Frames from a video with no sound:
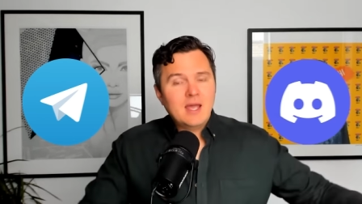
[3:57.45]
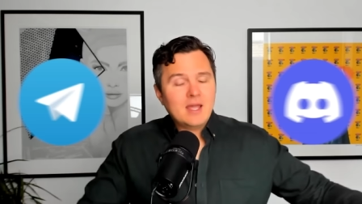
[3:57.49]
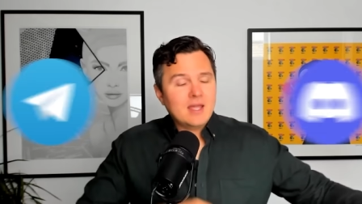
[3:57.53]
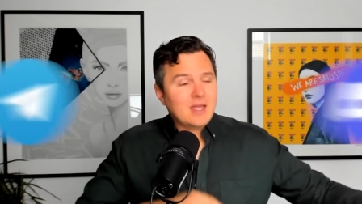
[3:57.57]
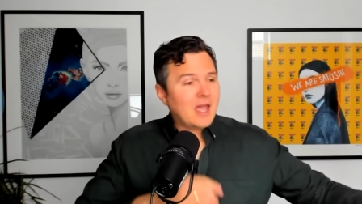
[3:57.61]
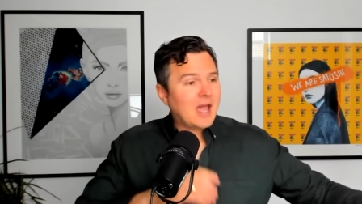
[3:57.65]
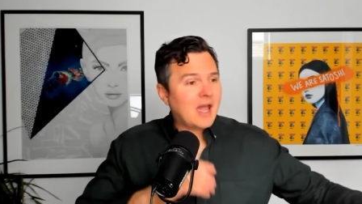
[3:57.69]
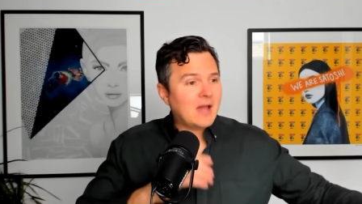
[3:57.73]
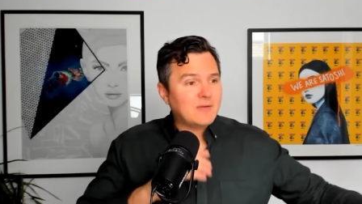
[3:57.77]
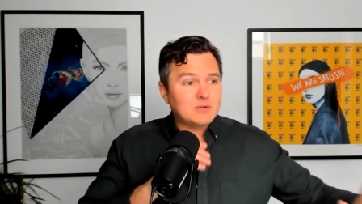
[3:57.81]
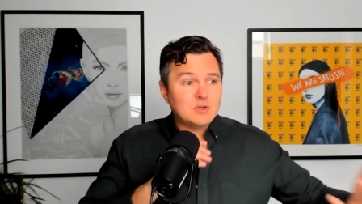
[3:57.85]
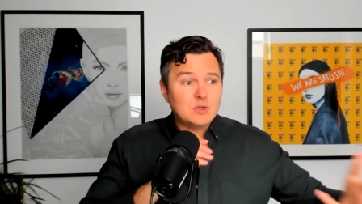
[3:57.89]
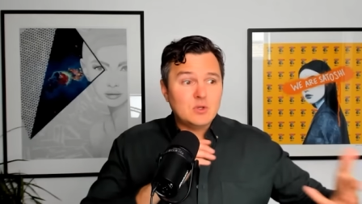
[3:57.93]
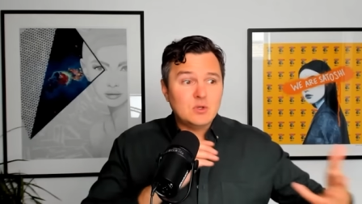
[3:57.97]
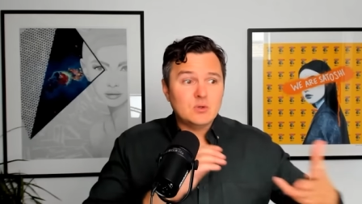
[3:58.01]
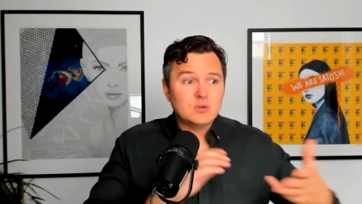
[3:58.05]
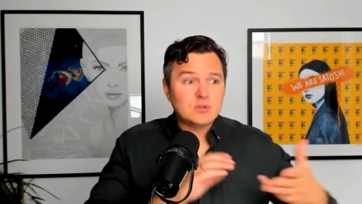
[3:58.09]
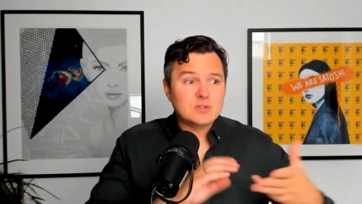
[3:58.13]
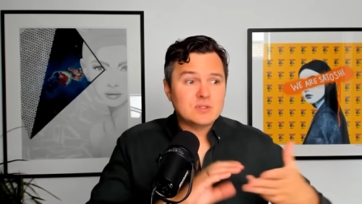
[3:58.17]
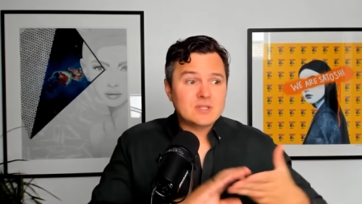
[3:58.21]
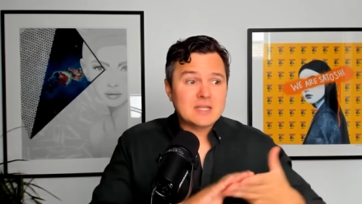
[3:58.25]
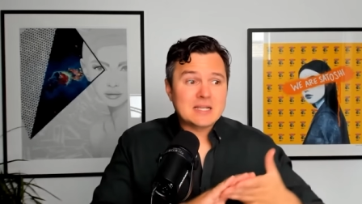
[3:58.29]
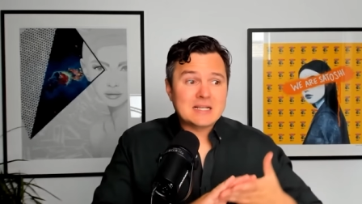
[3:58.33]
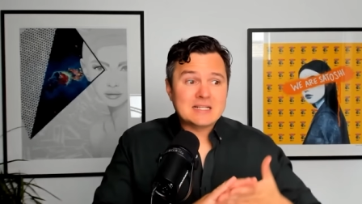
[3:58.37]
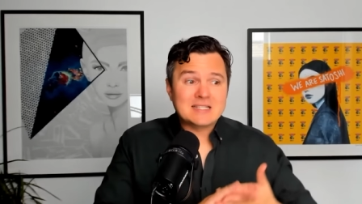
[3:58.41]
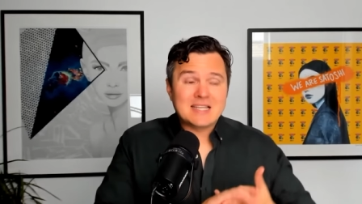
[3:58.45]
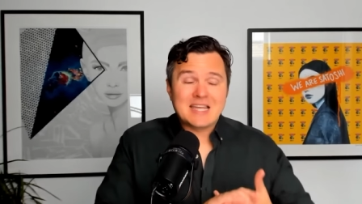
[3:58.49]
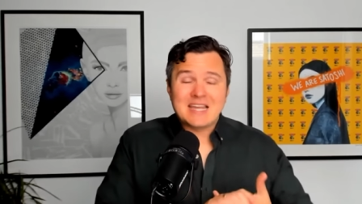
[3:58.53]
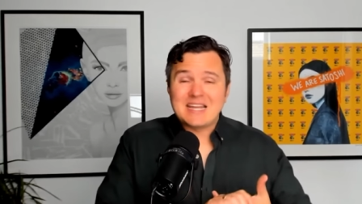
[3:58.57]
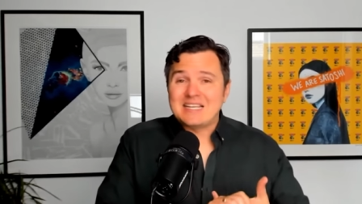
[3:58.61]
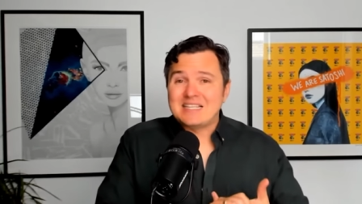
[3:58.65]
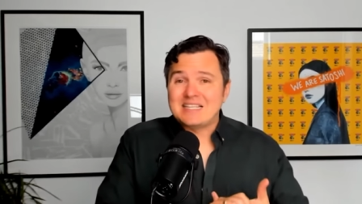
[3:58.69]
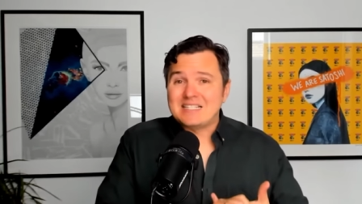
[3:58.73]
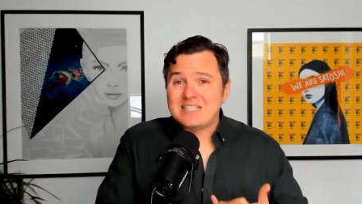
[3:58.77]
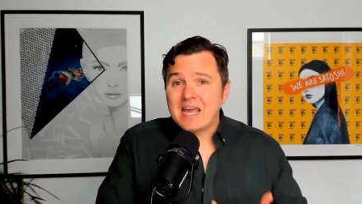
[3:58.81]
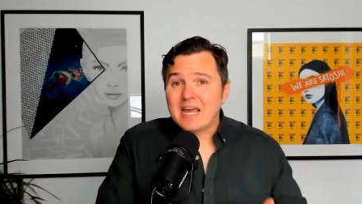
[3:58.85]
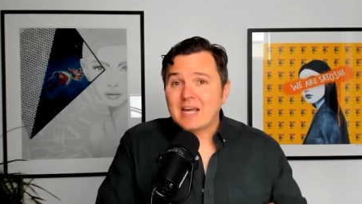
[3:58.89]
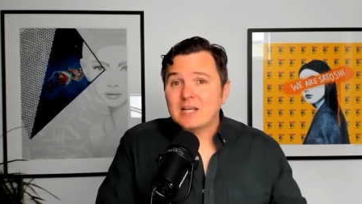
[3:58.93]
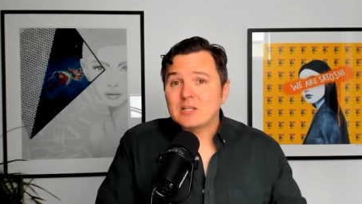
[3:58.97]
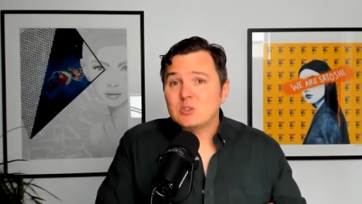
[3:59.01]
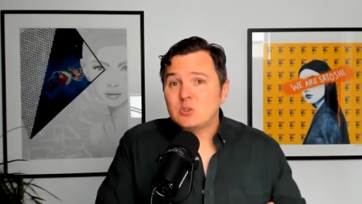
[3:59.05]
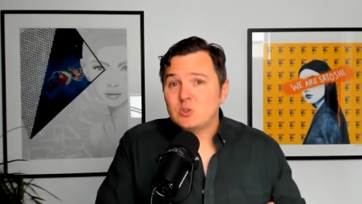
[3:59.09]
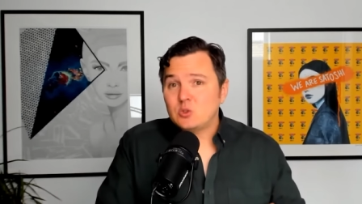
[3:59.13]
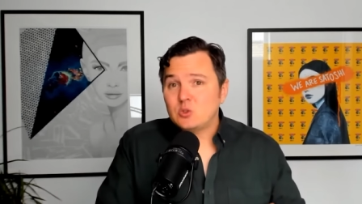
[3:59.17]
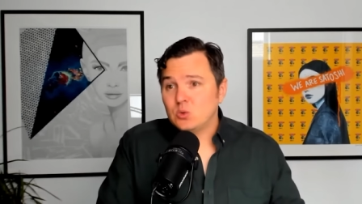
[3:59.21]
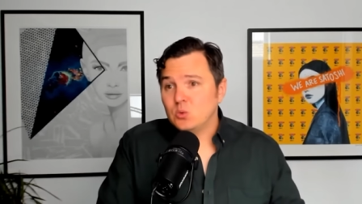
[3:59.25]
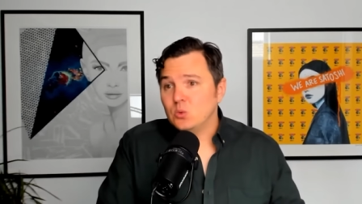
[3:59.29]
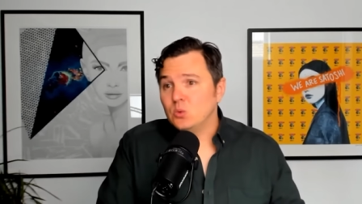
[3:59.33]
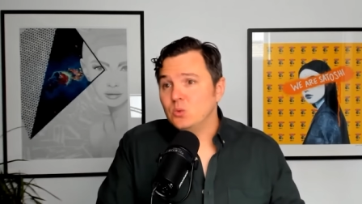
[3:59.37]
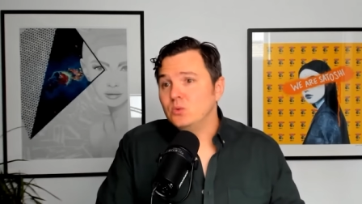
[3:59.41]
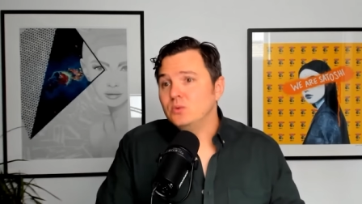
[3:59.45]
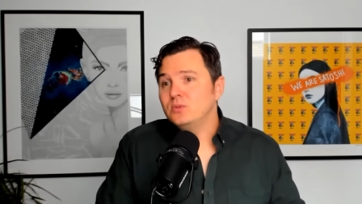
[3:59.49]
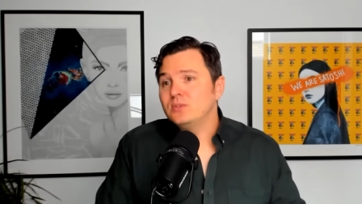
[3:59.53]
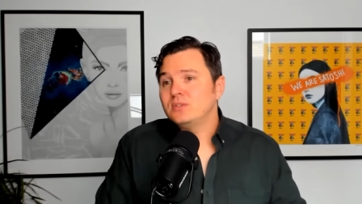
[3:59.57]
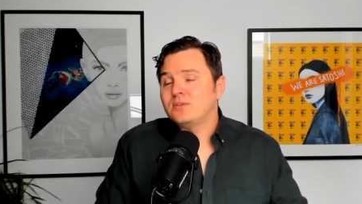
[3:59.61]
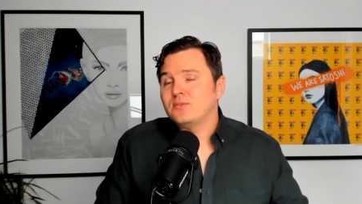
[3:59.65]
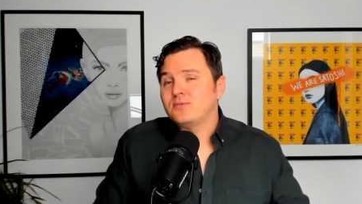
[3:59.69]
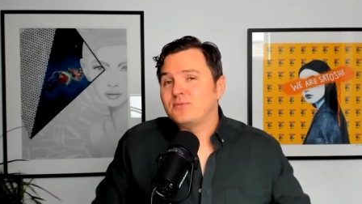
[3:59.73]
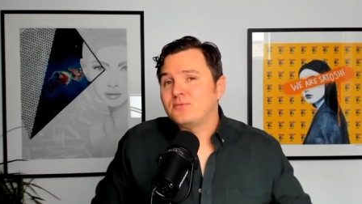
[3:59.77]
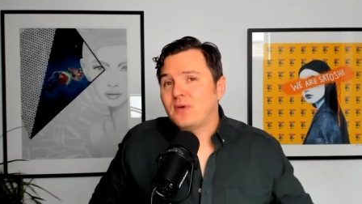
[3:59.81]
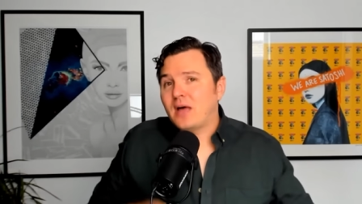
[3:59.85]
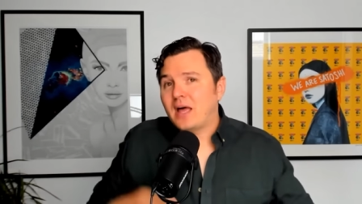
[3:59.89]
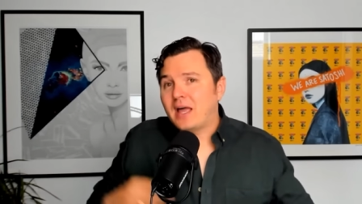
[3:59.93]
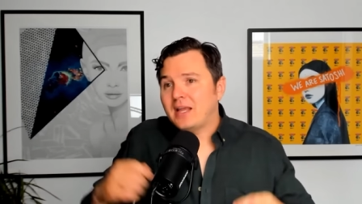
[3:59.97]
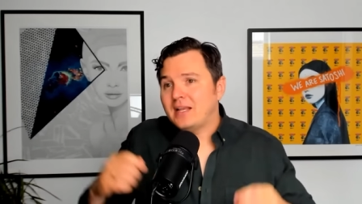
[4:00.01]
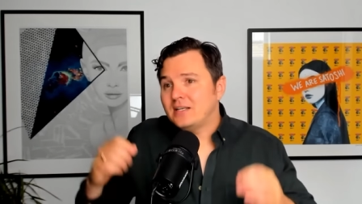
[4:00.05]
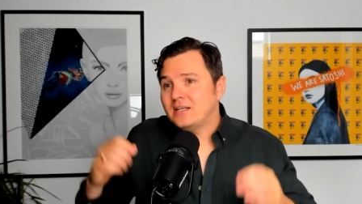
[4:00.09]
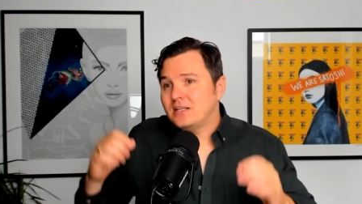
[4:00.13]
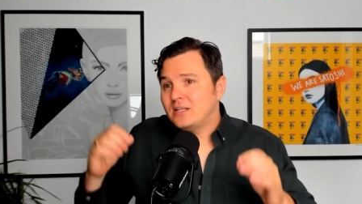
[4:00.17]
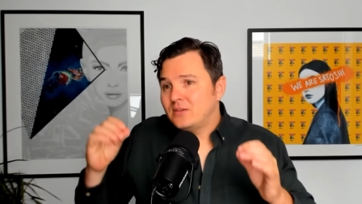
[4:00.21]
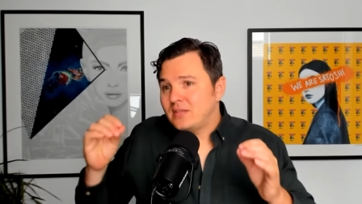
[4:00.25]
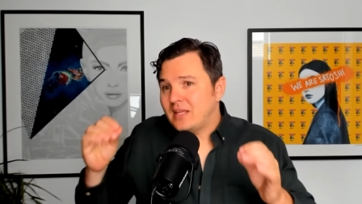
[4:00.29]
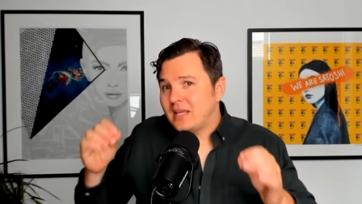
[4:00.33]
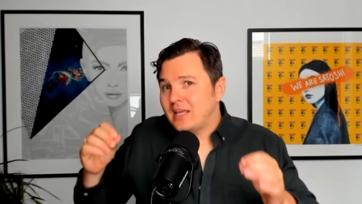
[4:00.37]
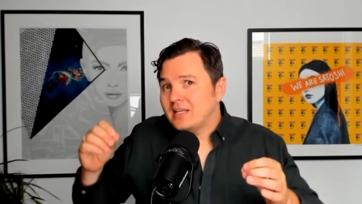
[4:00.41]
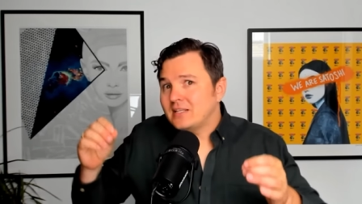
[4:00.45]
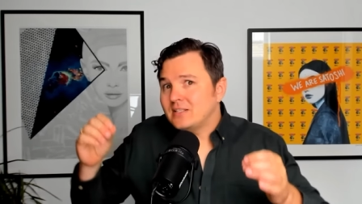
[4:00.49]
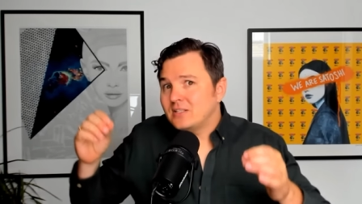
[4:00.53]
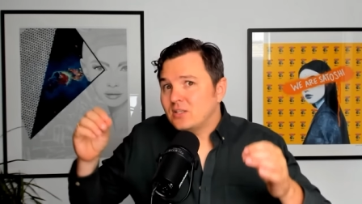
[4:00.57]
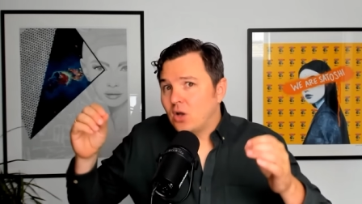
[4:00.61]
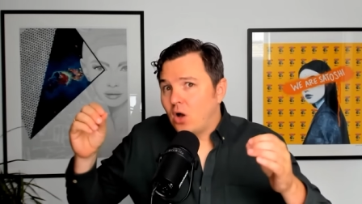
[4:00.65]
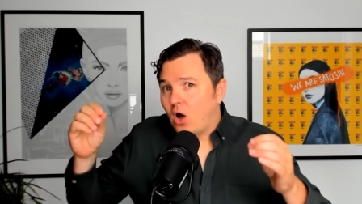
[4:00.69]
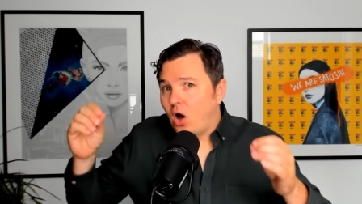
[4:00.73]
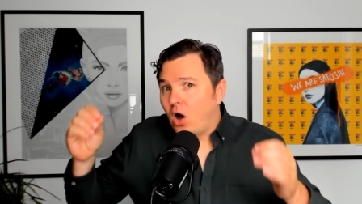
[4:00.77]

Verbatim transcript: You have to use things like DEX tools to find things